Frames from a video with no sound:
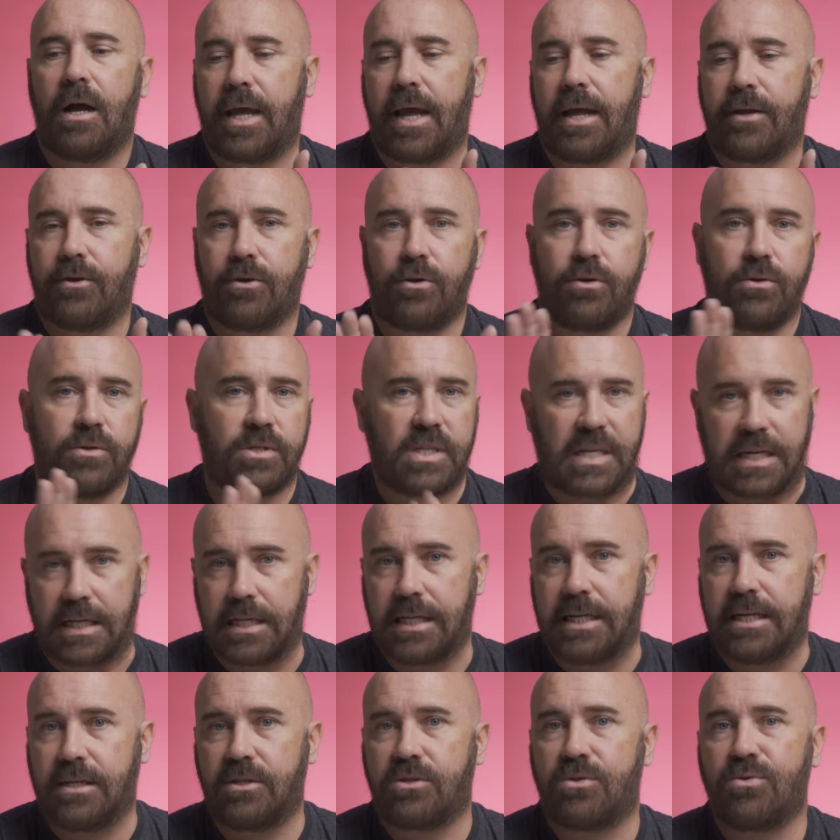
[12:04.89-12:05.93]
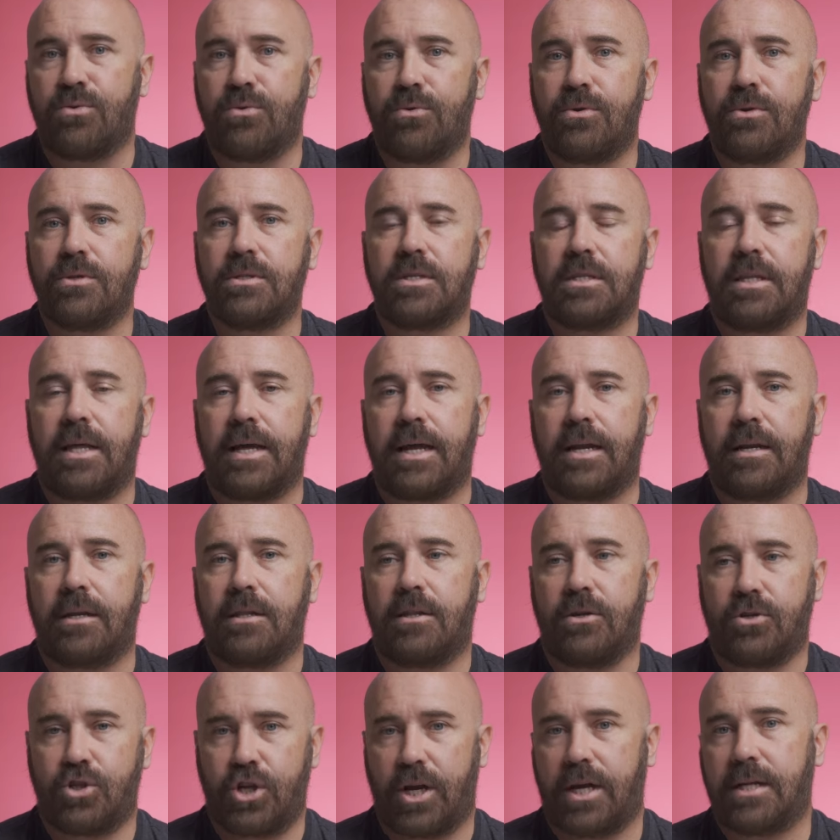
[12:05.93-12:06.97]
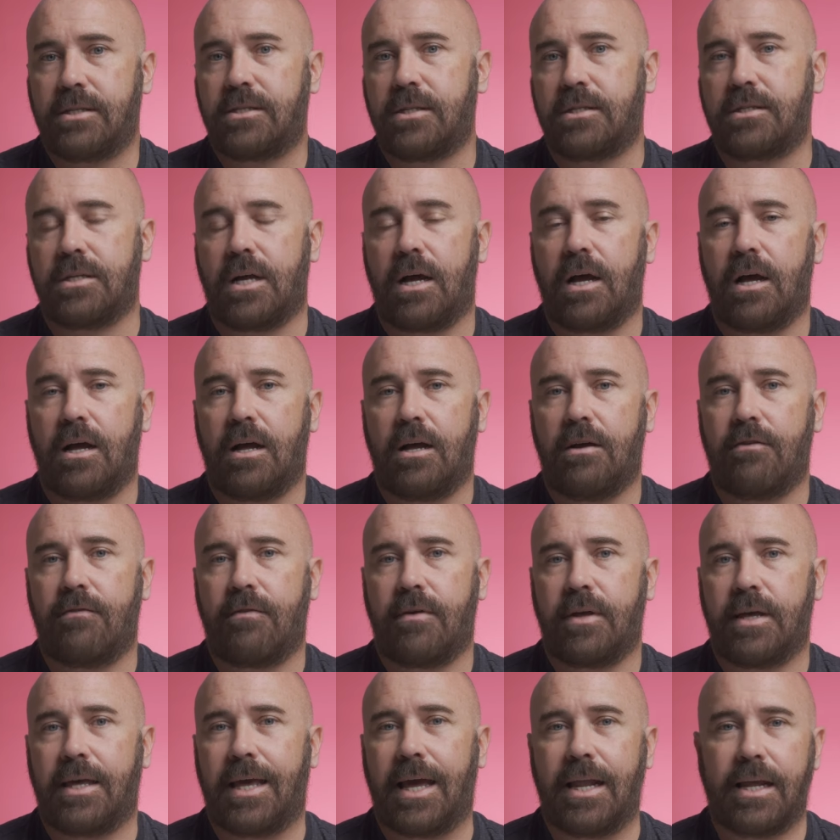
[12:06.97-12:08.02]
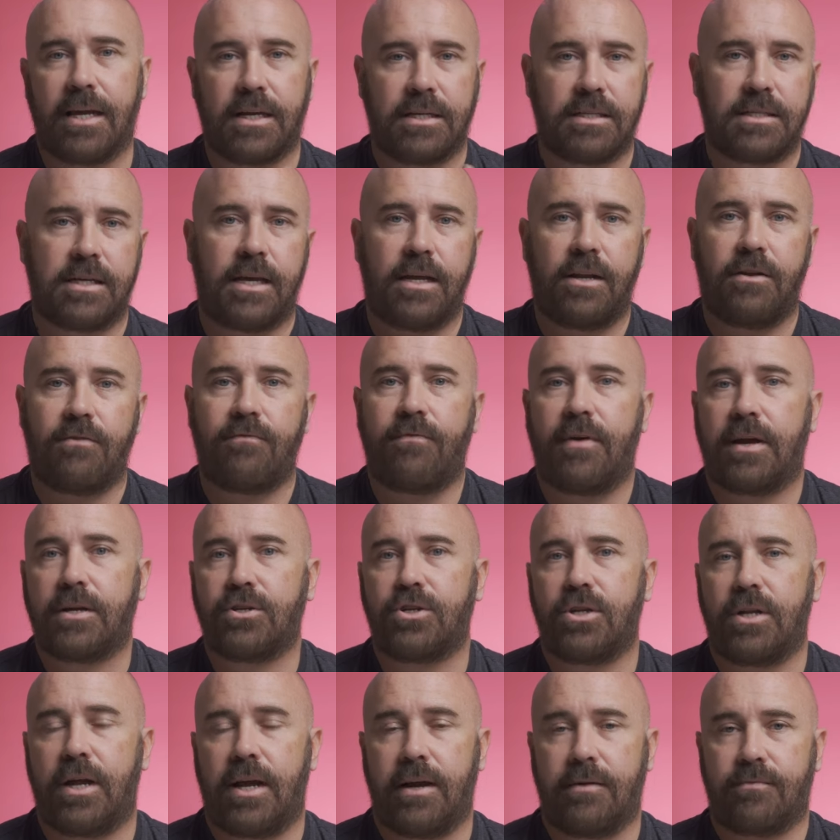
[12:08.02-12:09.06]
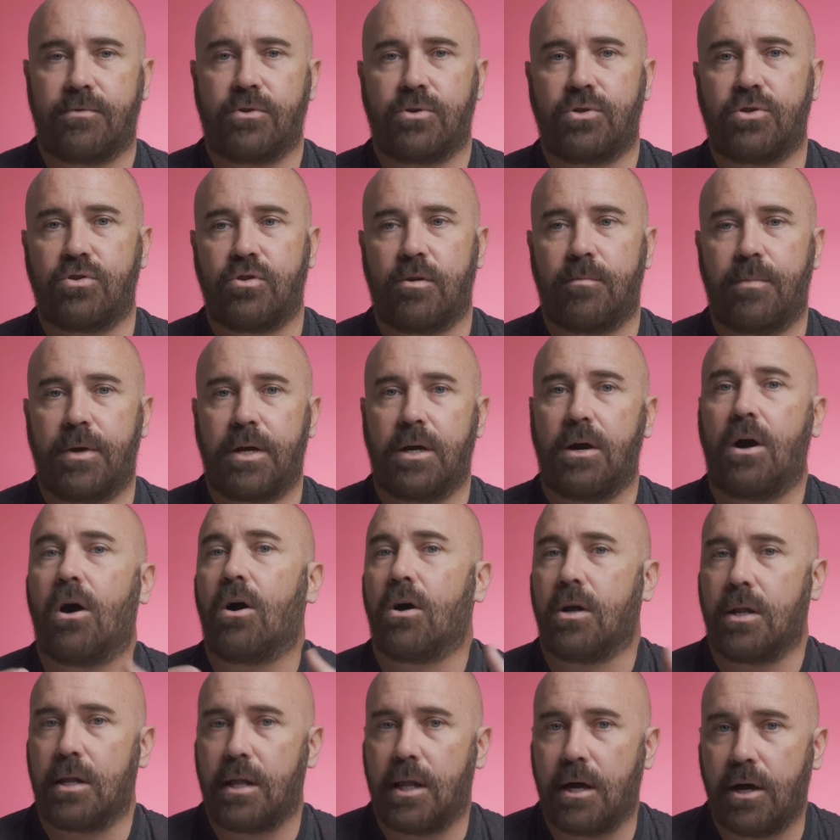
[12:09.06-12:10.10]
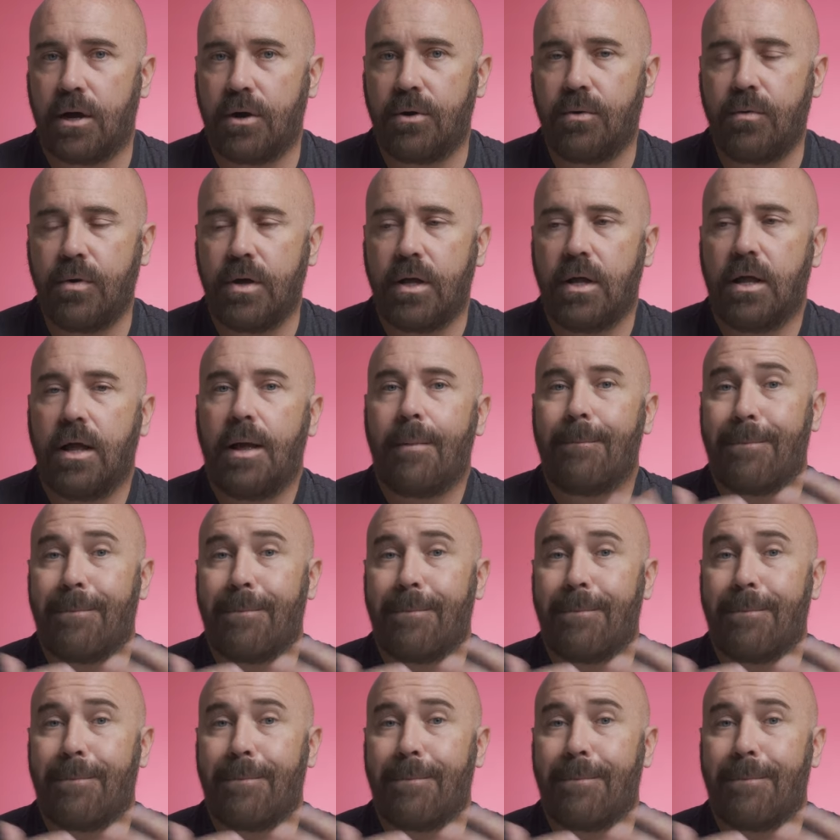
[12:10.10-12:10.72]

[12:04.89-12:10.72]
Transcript: and you're using clean tools, then the chances of getting a skin infection after stripping are low.